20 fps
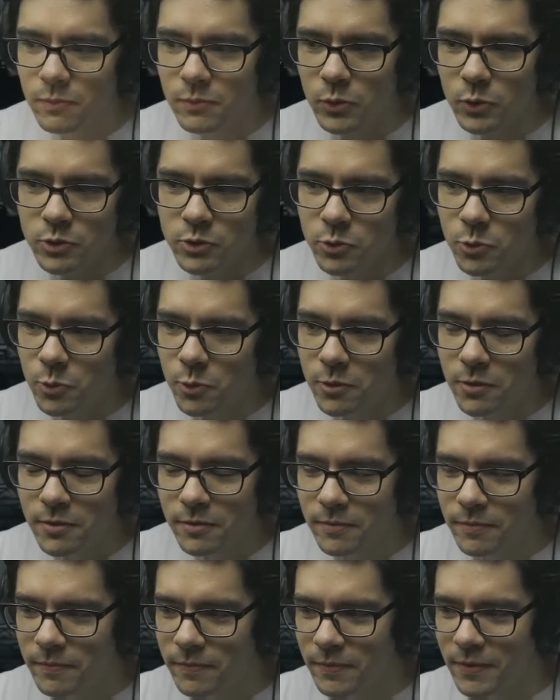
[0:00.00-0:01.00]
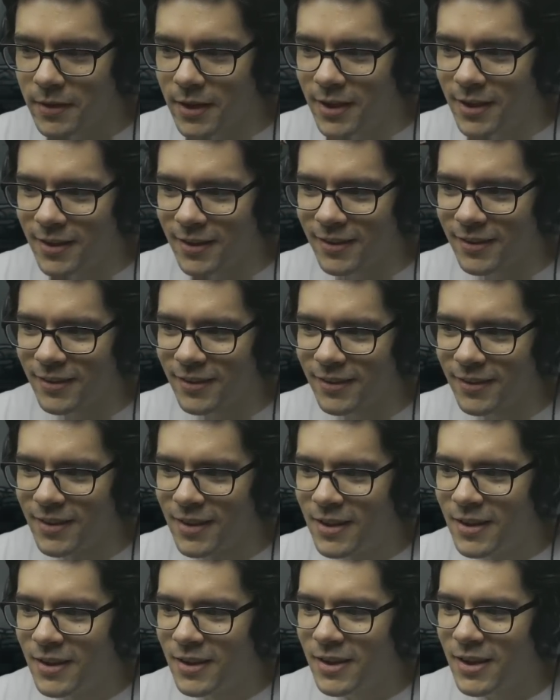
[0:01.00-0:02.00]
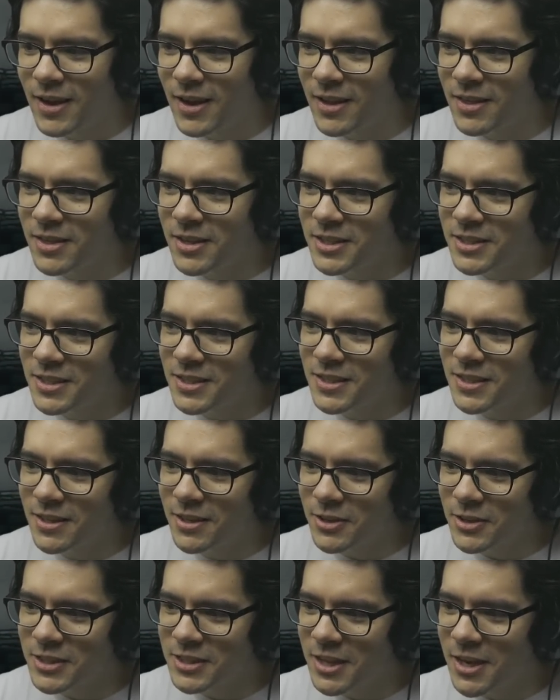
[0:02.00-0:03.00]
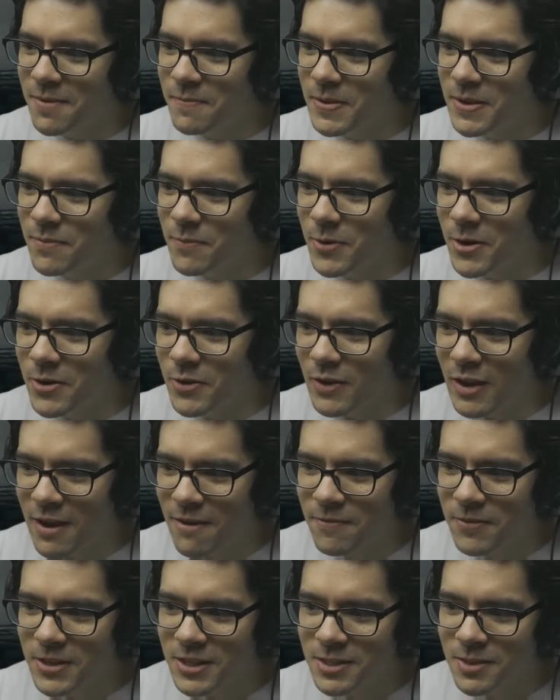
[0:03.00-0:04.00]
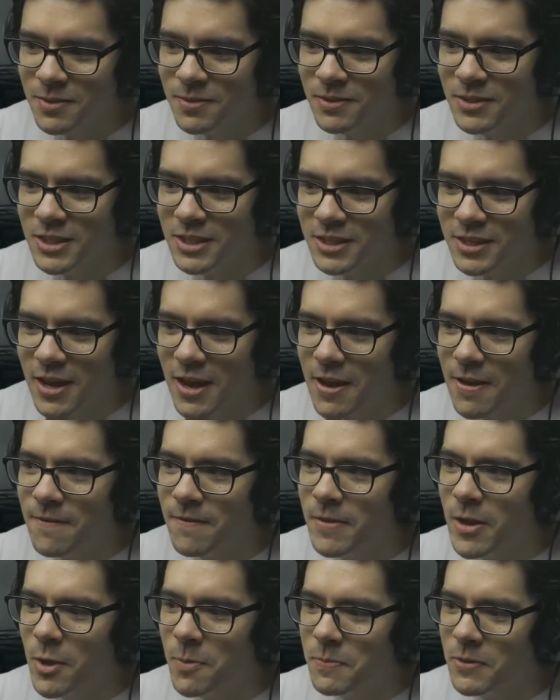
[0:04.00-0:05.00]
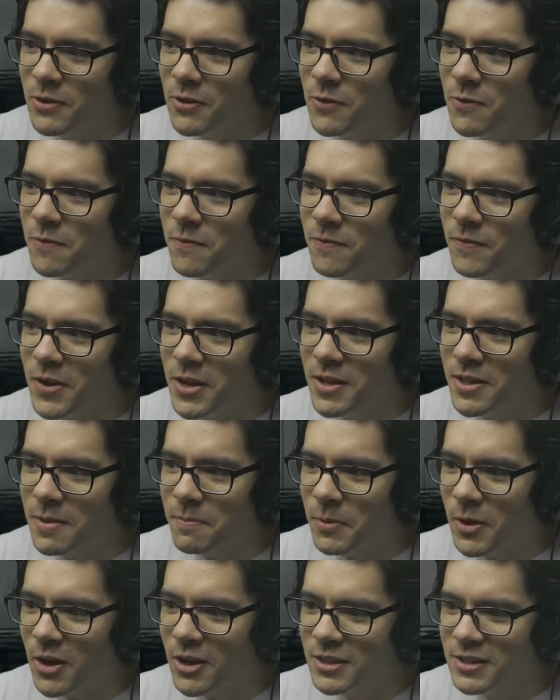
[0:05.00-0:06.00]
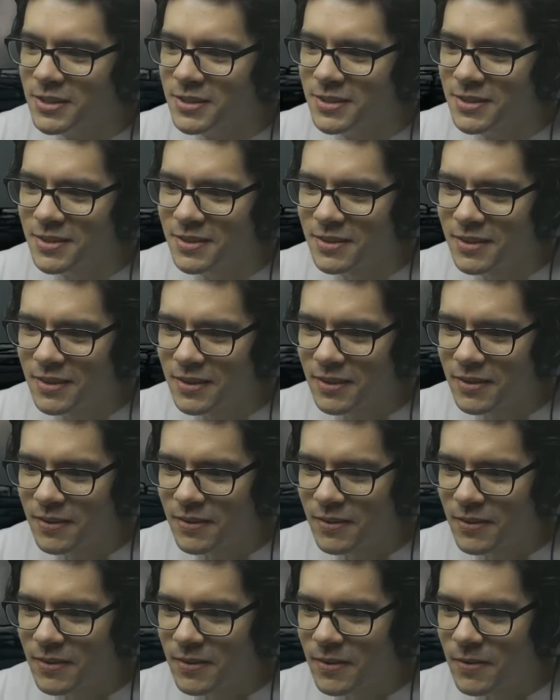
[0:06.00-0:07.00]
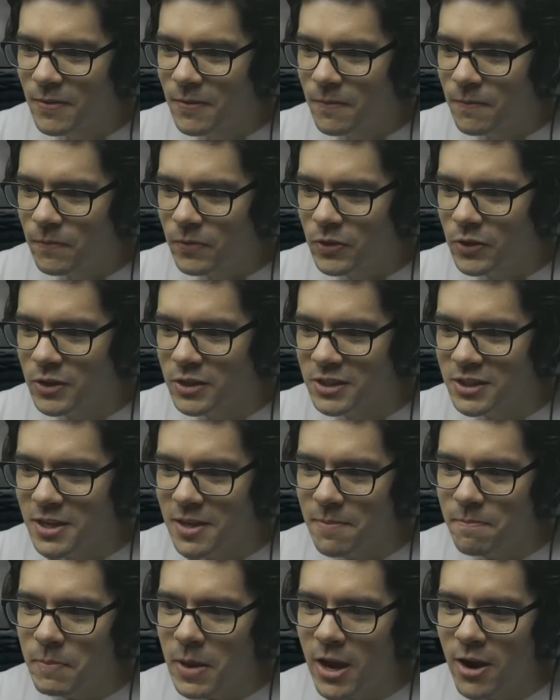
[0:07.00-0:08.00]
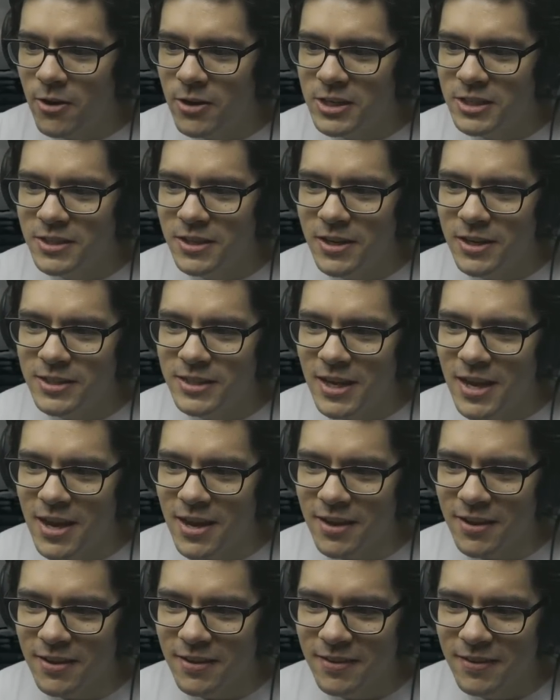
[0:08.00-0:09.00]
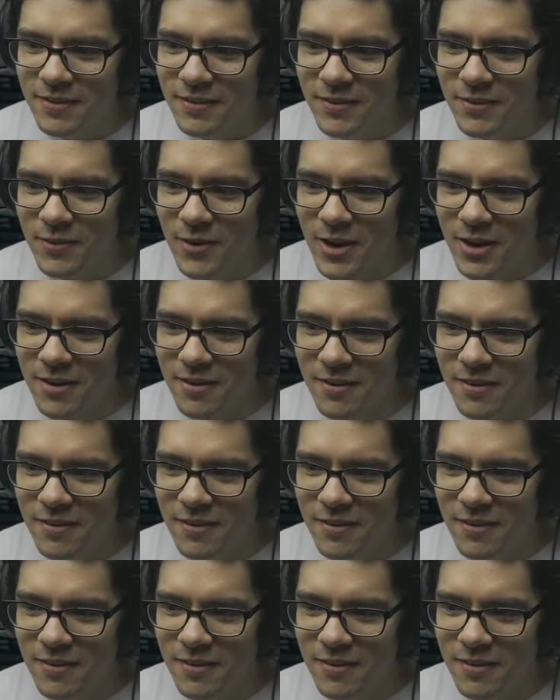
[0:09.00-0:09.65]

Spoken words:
looks cool. And this is a little segment where you have this guy helping you fight the boss. You can see he parries an attack, right?